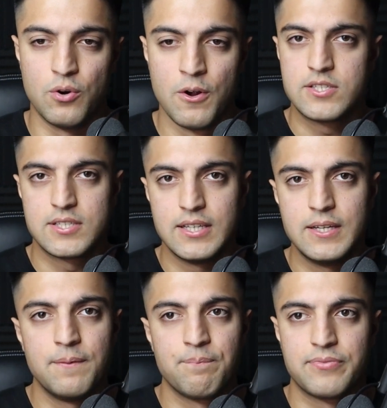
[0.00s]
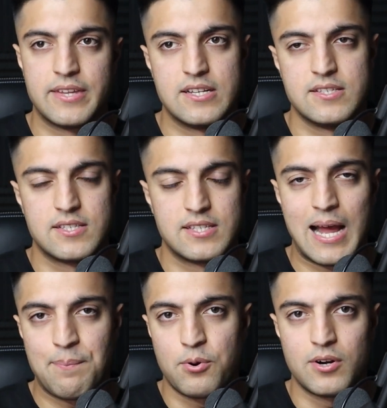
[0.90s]
Firstly,
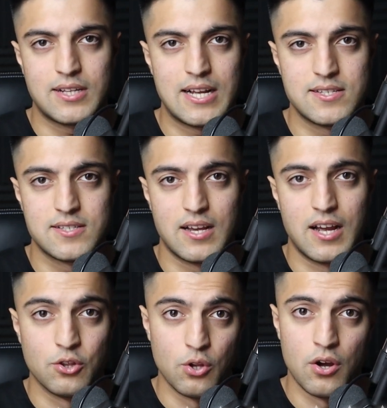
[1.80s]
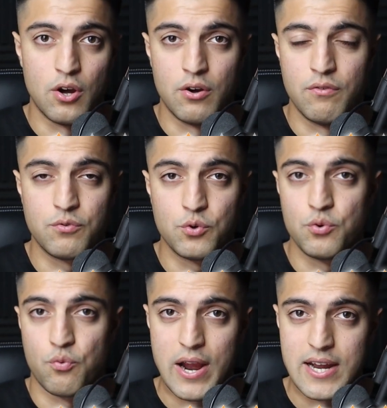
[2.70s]
that product has a lot of
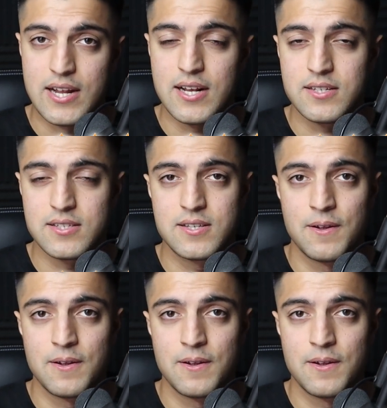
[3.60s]
good ratings